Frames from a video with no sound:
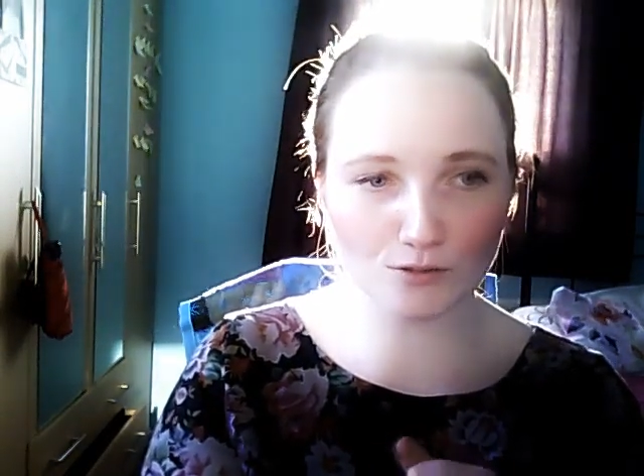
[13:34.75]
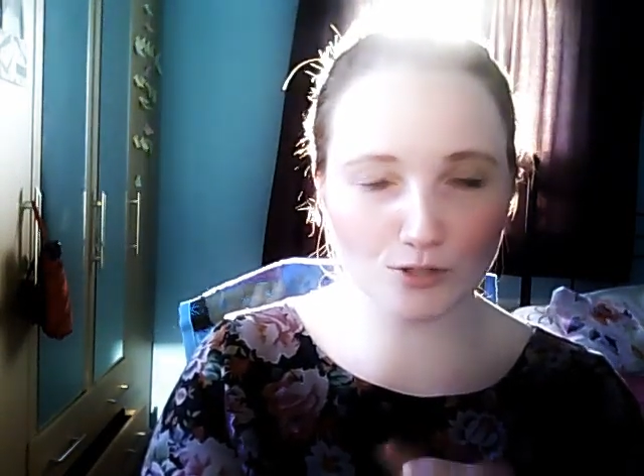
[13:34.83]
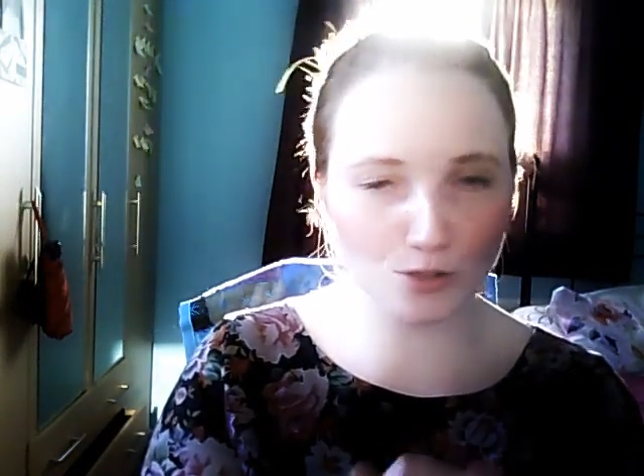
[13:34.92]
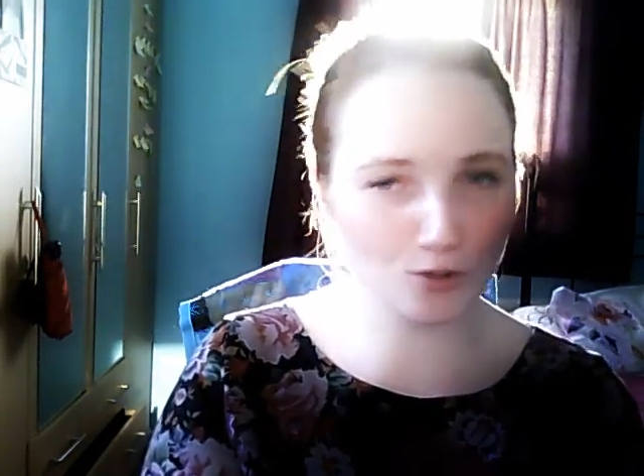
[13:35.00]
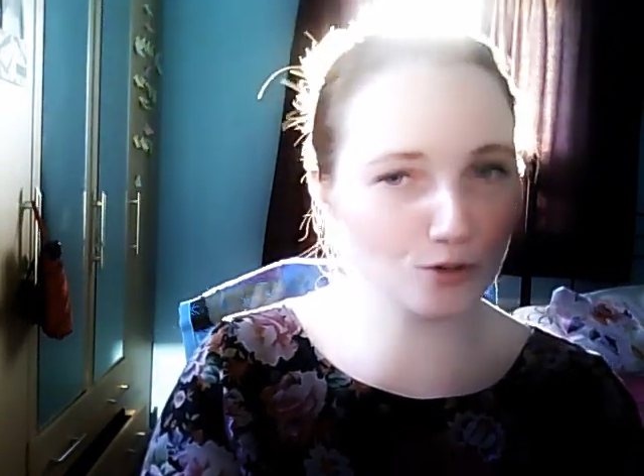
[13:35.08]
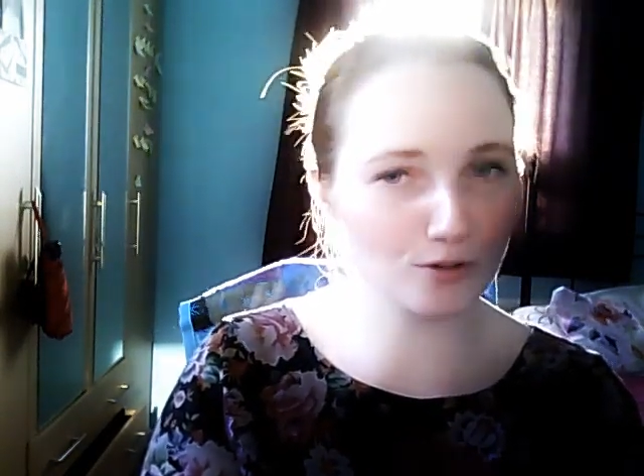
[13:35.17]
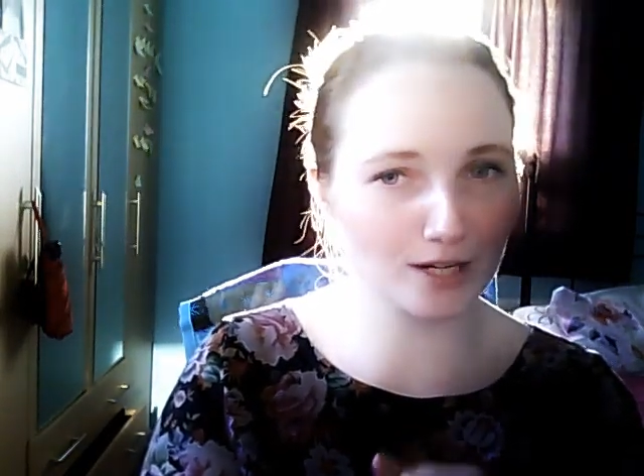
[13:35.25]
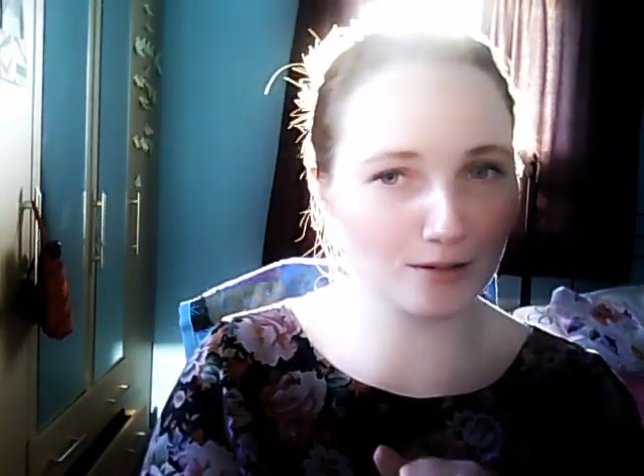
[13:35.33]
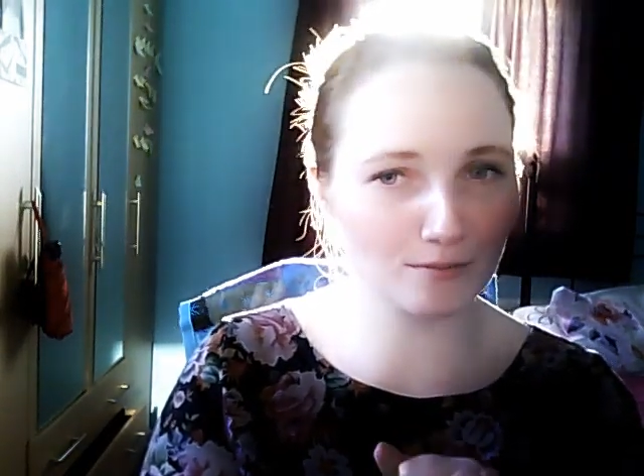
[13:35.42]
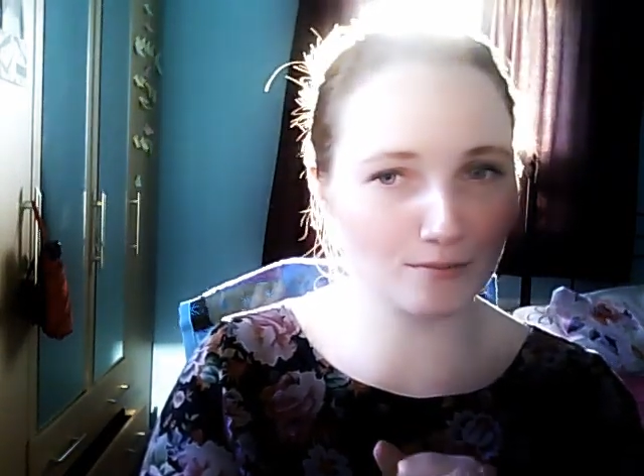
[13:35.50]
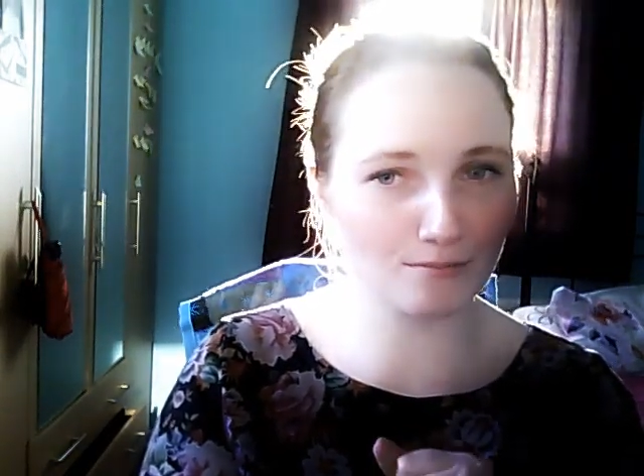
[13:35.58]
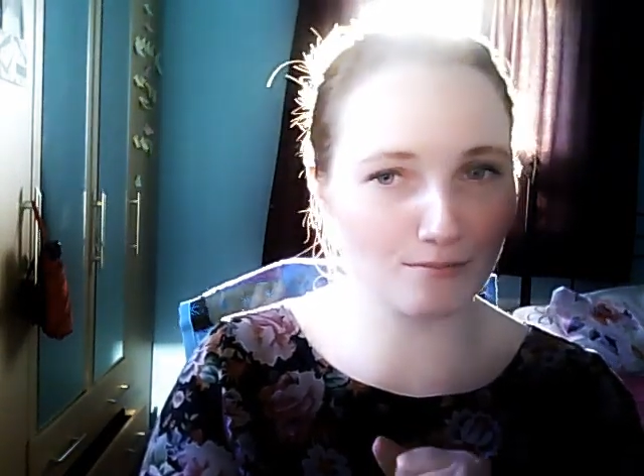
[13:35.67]

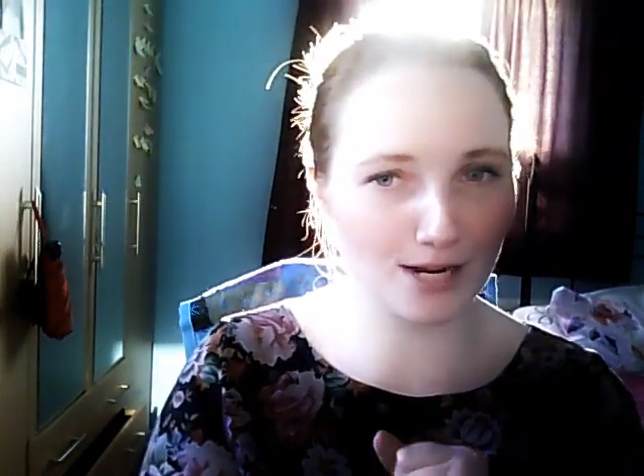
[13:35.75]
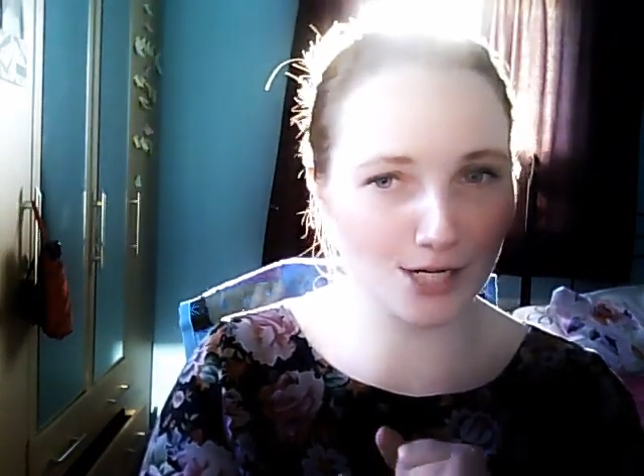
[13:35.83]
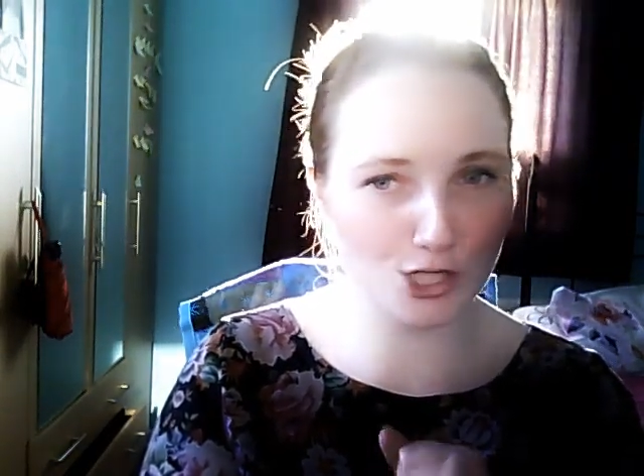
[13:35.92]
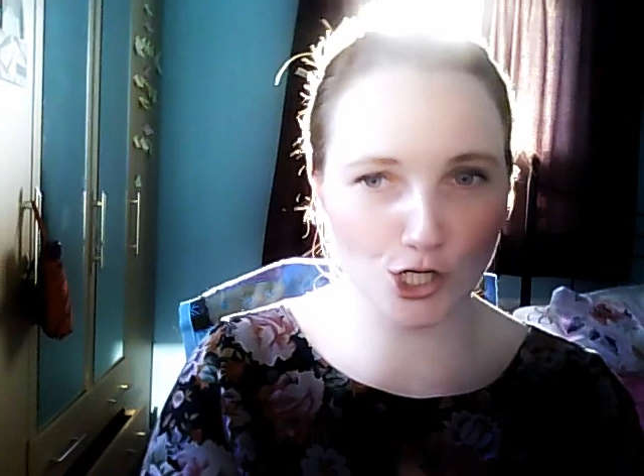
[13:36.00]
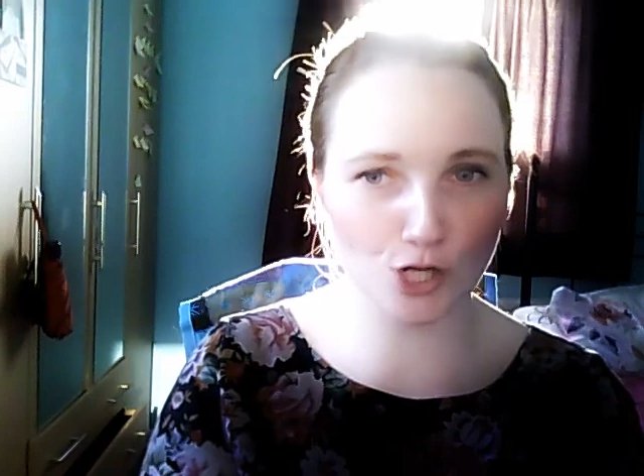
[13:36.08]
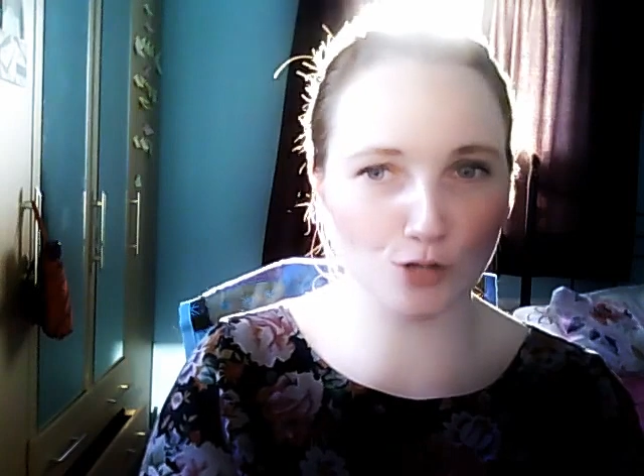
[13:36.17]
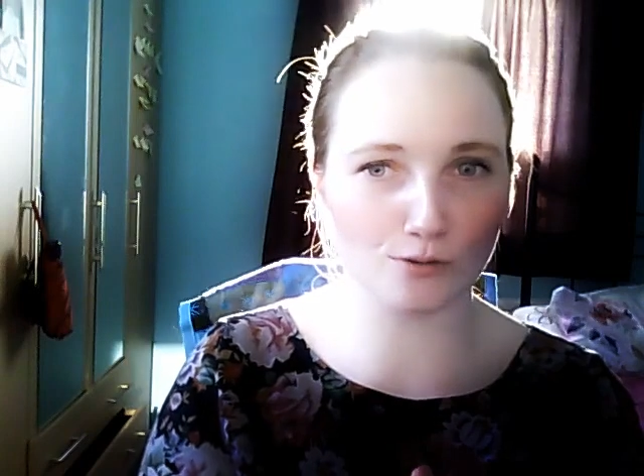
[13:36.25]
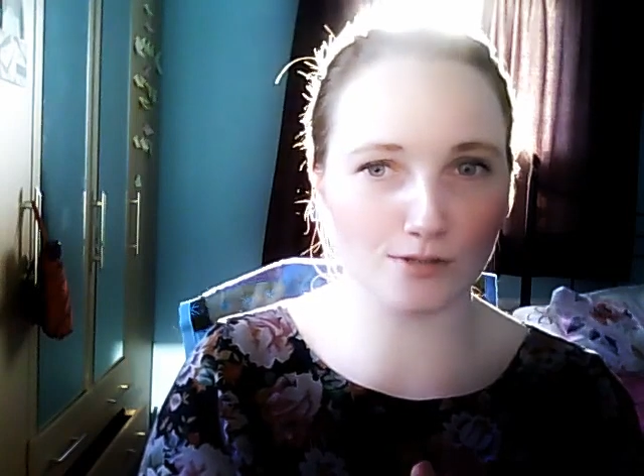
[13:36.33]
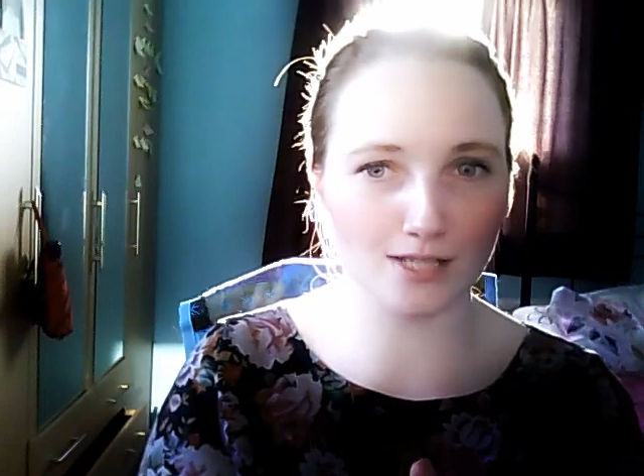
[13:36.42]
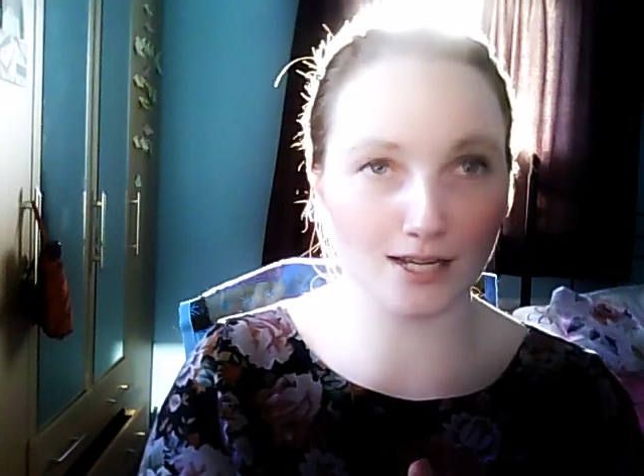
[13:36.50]
touring my shows,